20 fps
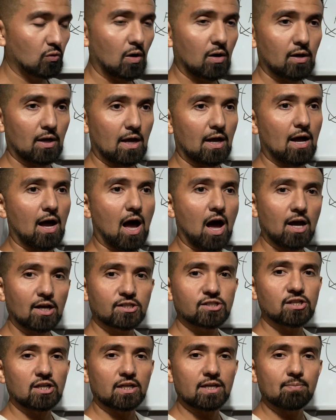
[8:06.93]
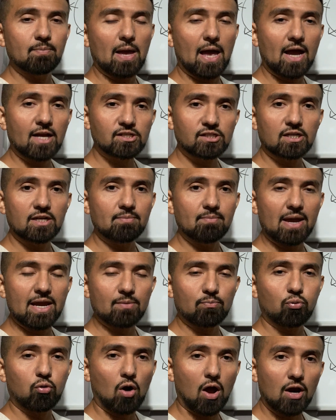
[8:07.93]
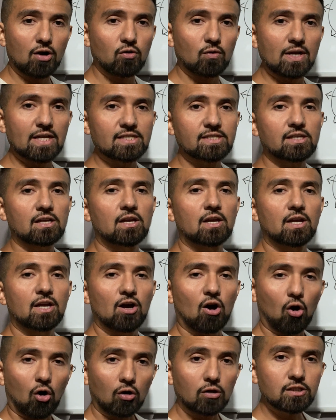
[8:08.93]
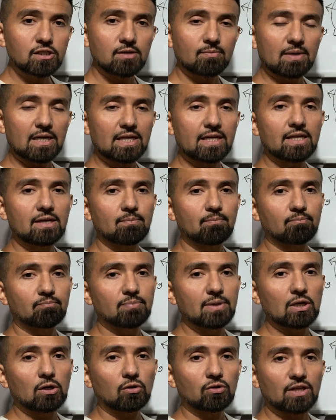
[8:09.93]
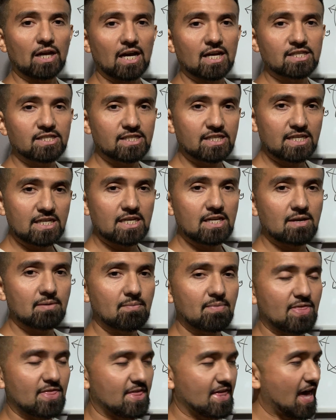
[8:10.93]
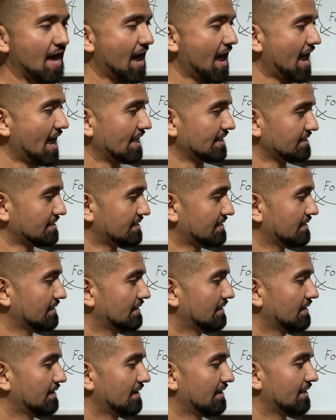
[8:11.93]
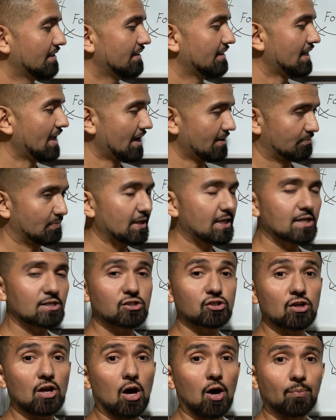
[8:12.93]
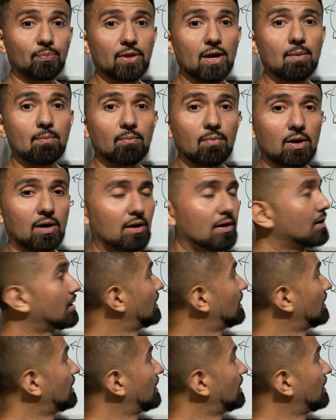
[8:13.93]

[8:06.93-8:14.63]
actually make progress ultimately build a team that begins to help them